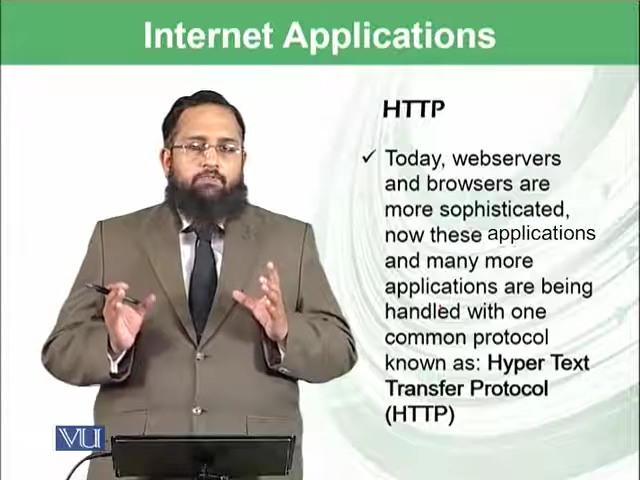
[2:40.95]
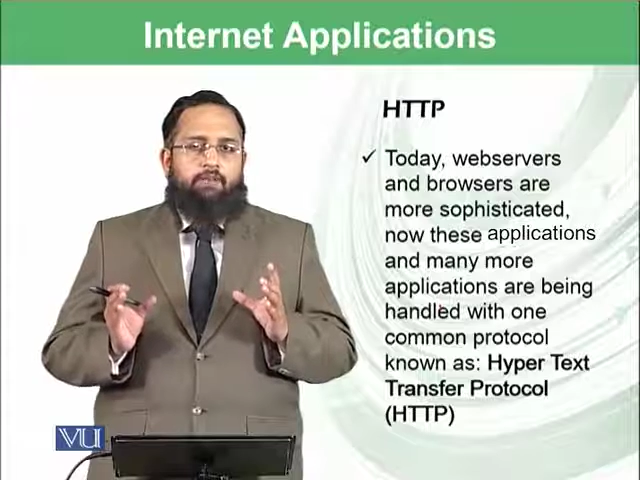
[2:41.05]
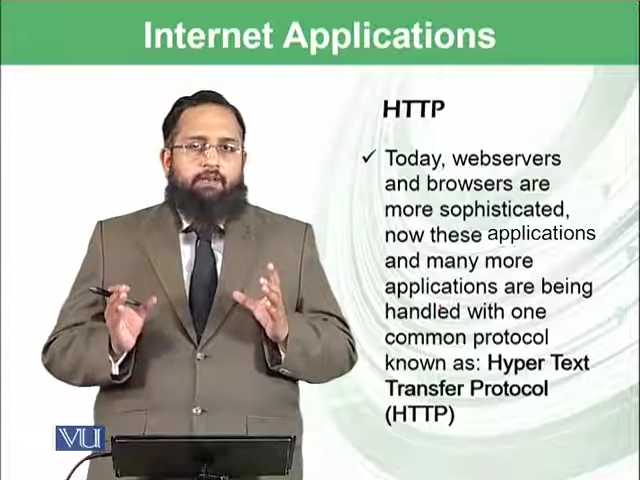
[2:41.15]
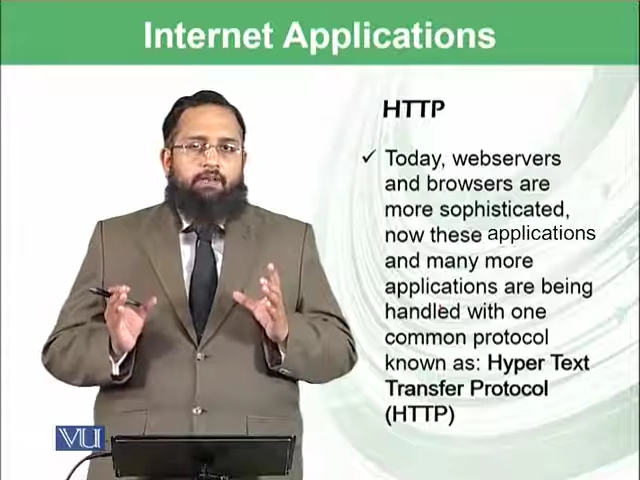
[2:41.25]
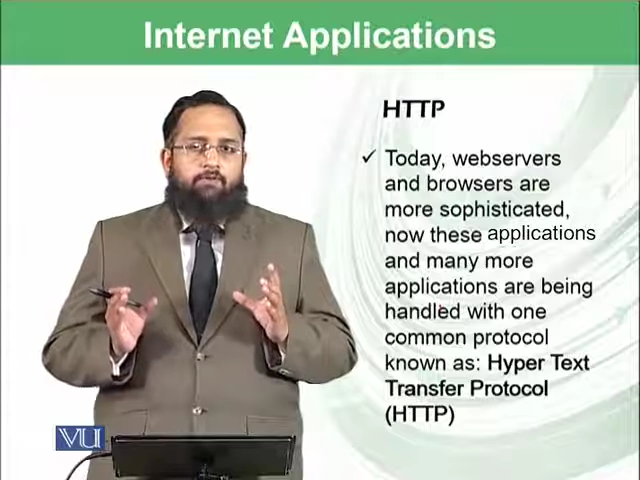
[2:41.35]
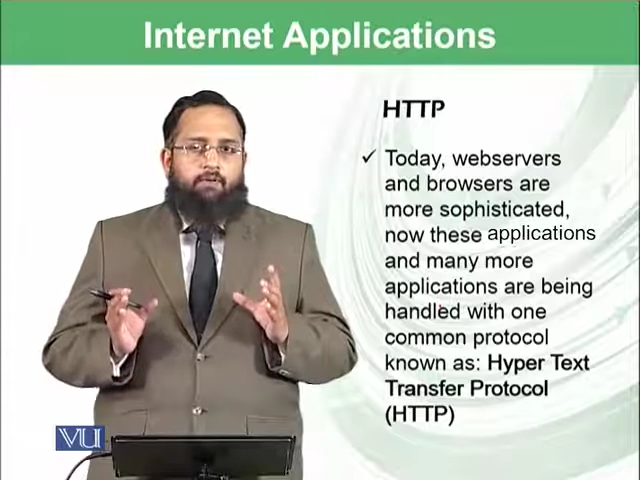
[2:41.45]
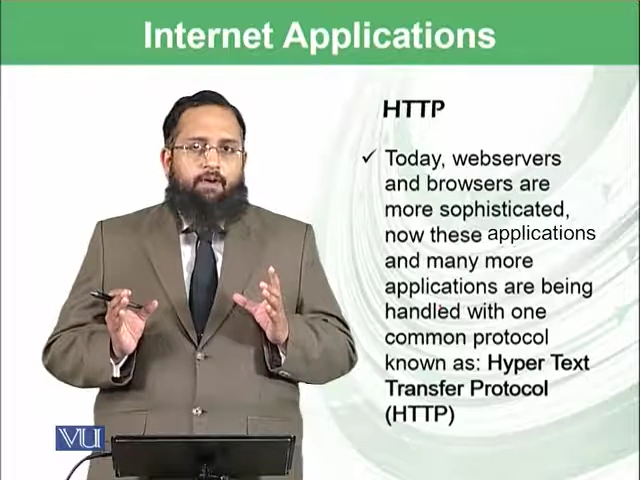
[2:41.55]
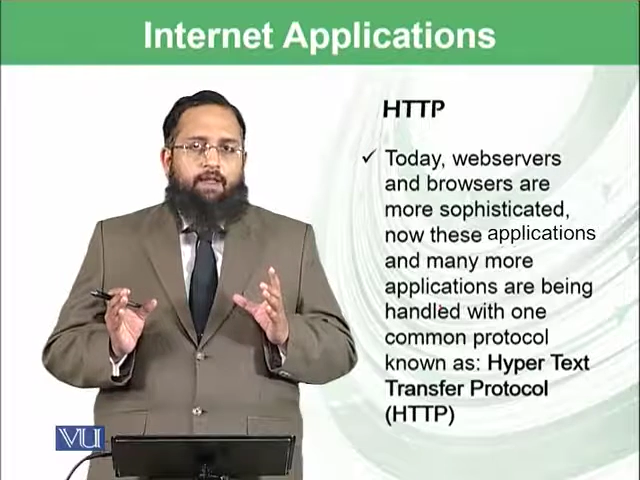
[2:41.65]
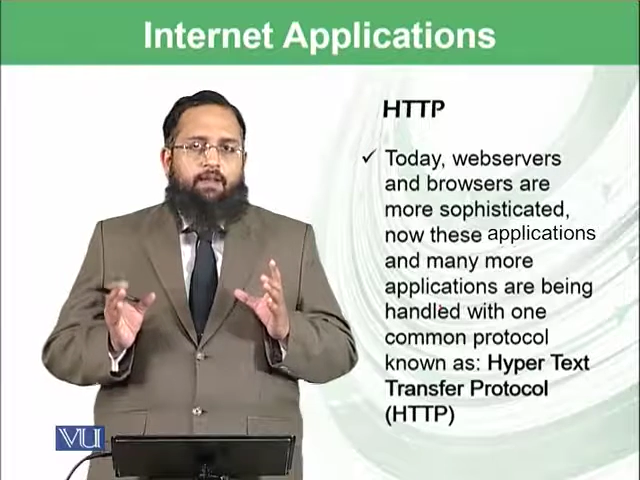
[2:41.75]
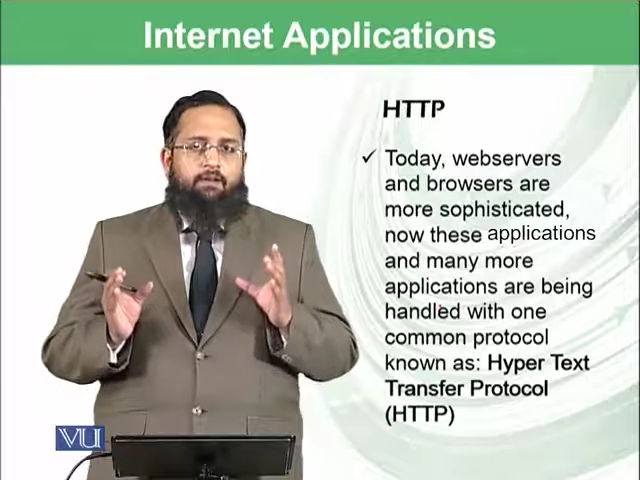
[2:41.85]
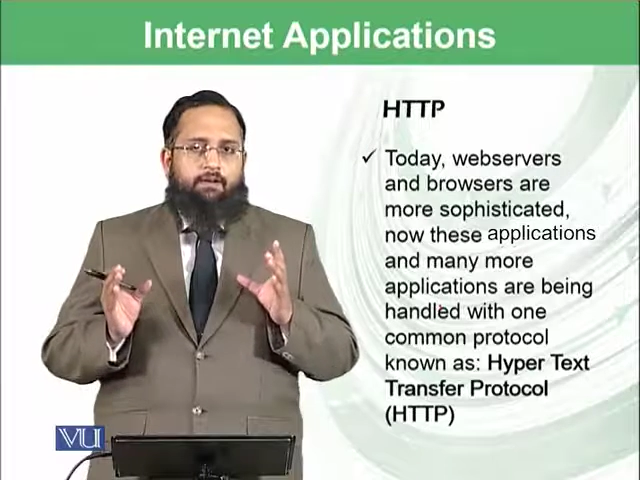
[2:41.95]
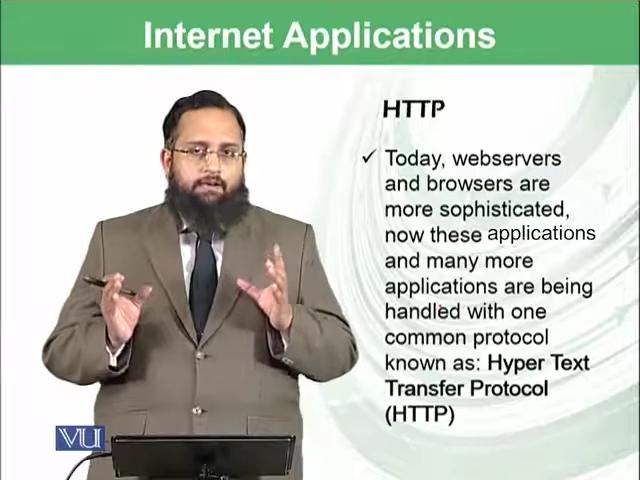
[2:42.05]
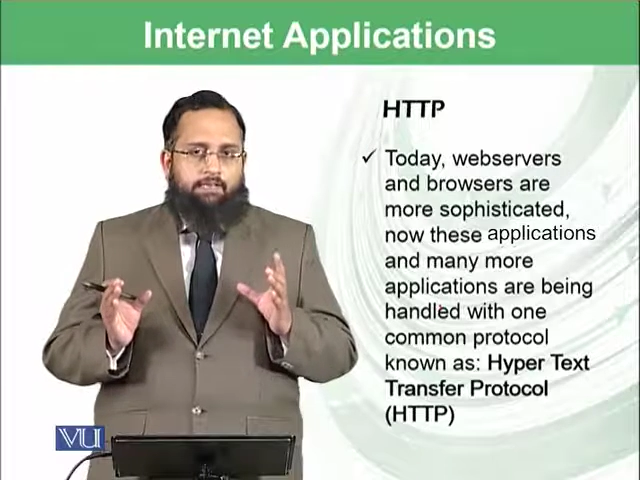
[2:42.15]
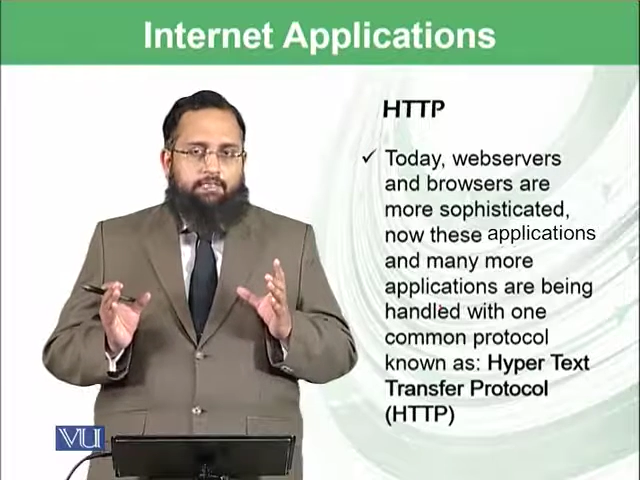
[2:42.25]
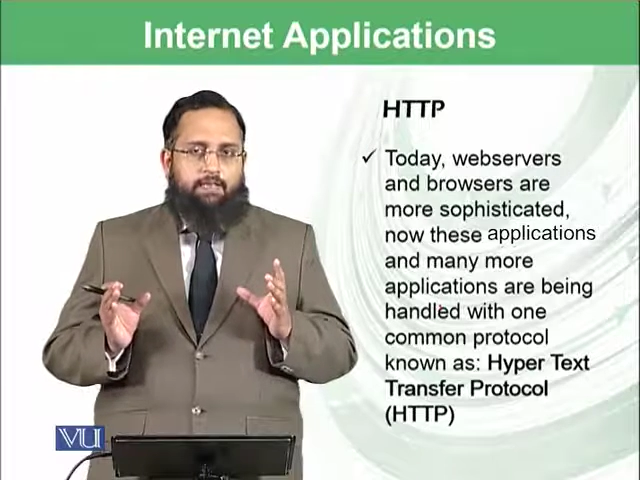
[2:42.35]
were defined or
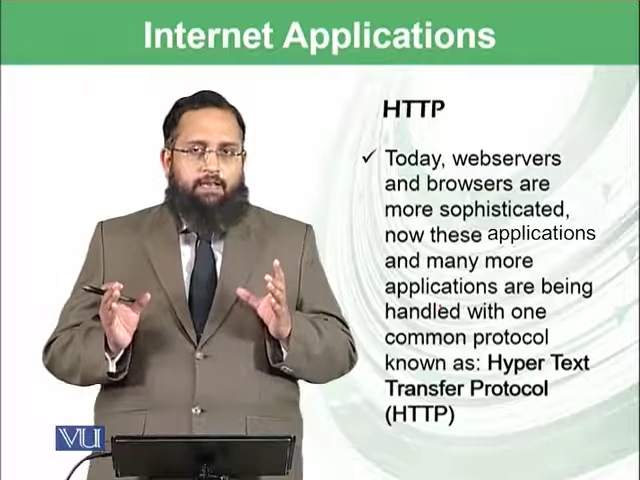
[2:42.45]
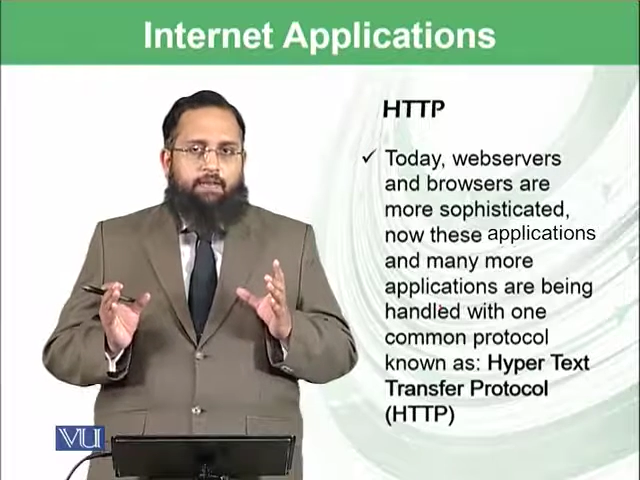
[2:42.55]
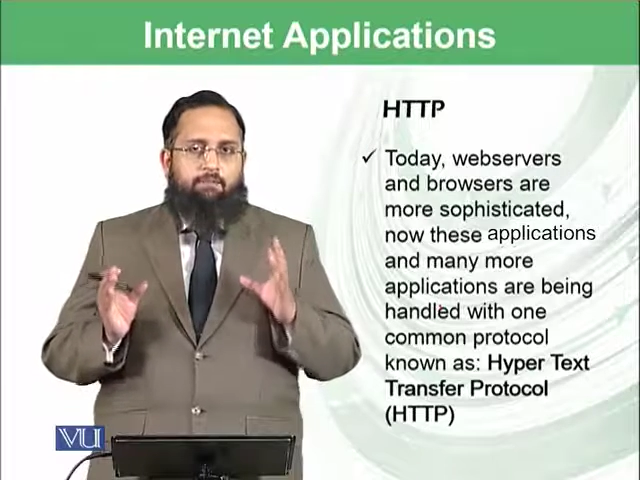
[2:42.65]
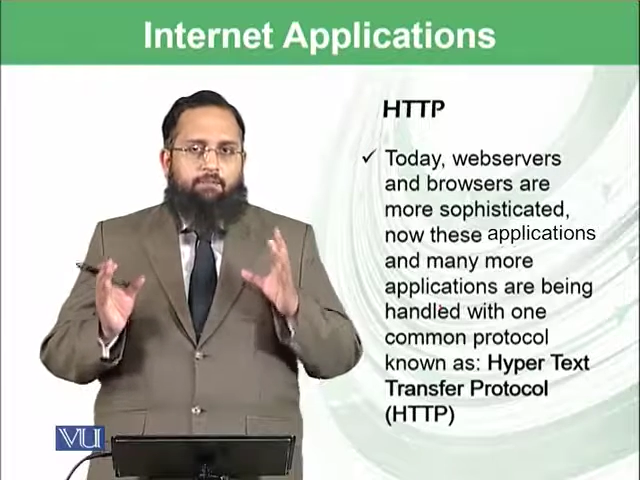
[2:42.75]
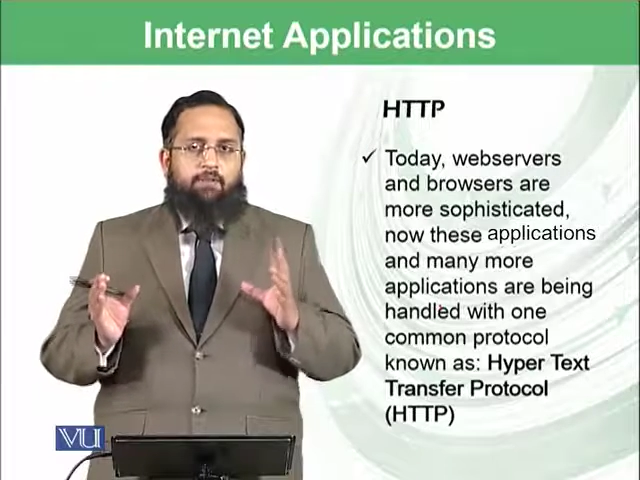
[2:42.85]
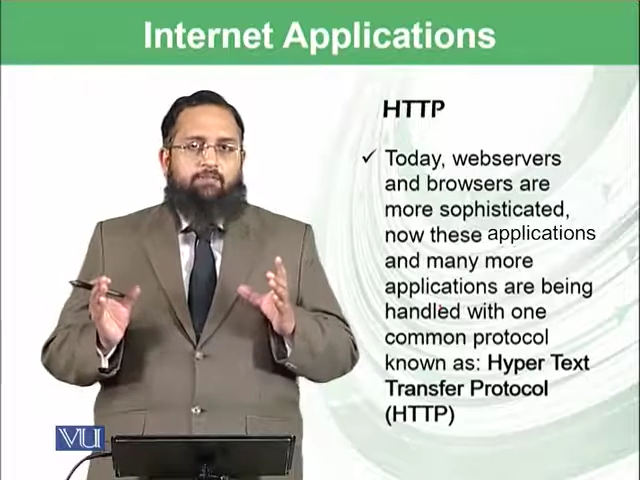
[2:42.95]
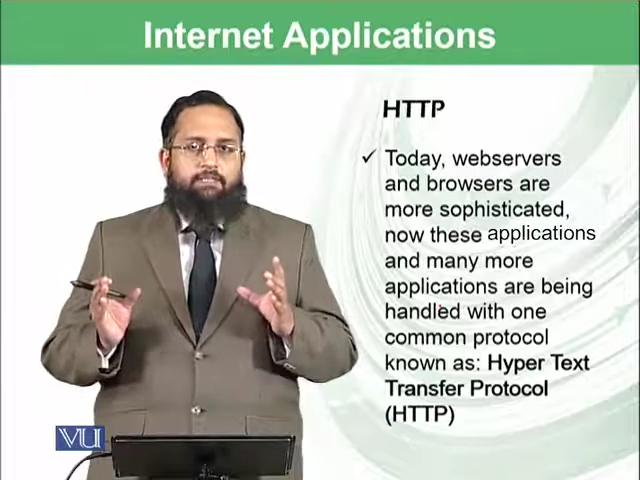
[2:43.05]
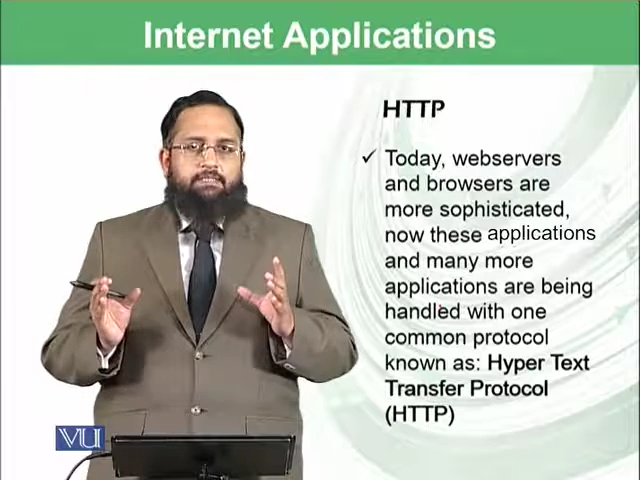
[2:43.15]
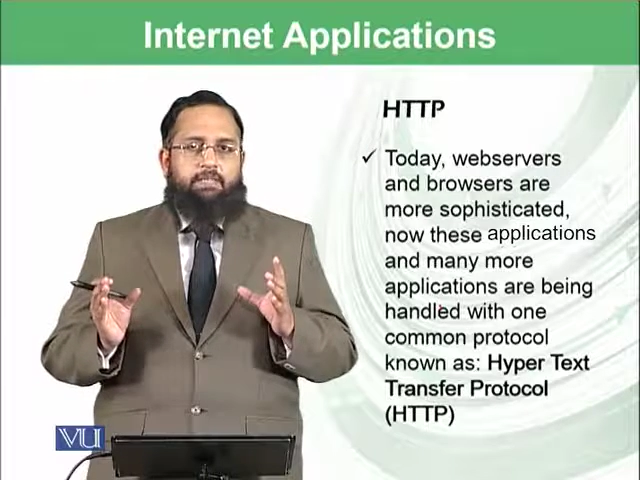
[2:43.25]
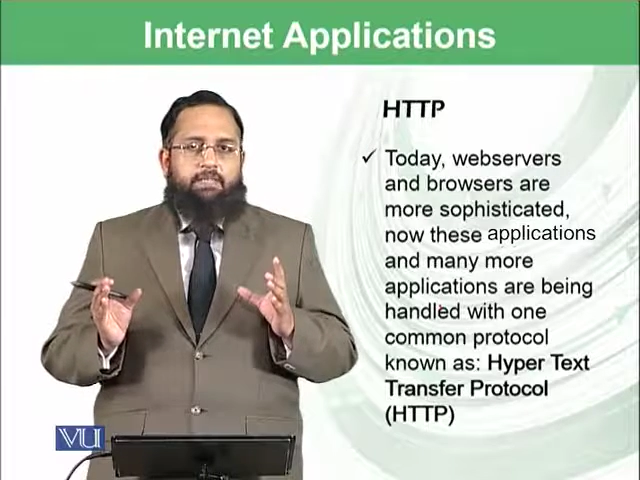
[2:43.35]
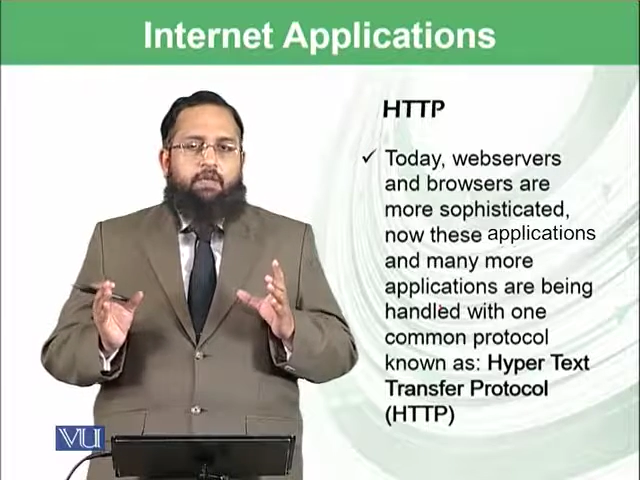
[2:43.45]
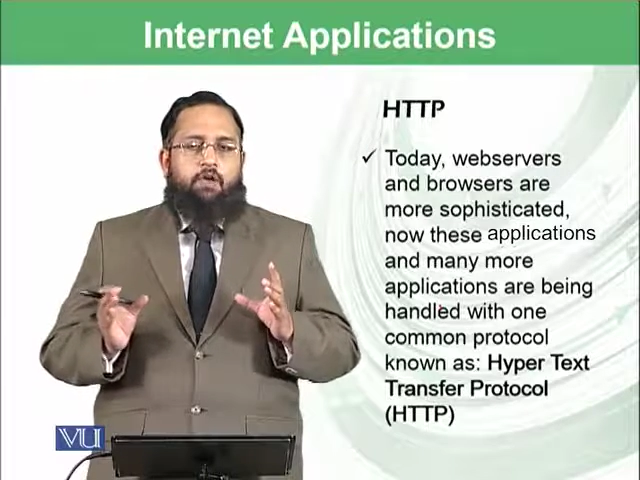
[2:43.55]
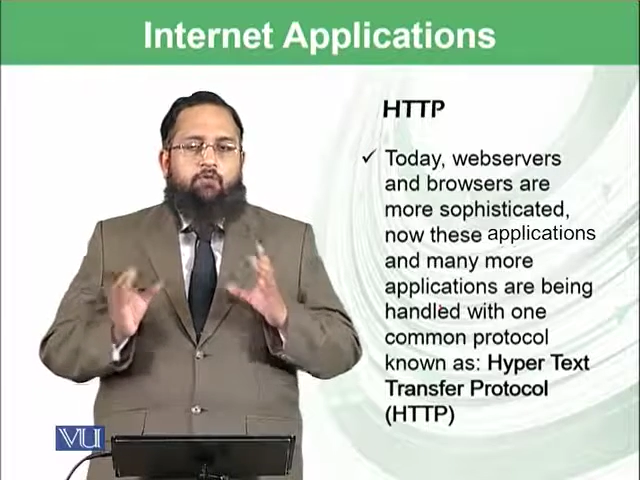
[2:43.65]
designed previously